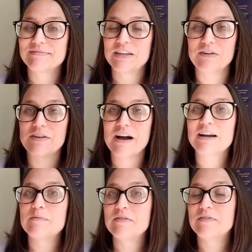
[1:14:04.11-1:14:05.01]
You're not
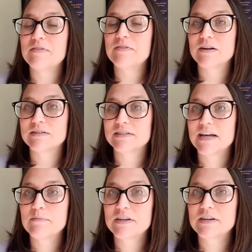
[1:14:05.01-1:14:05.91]
going to be very
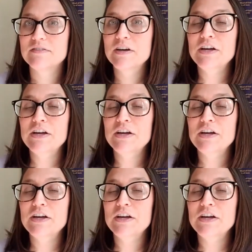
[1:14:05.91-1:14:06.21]
receptive.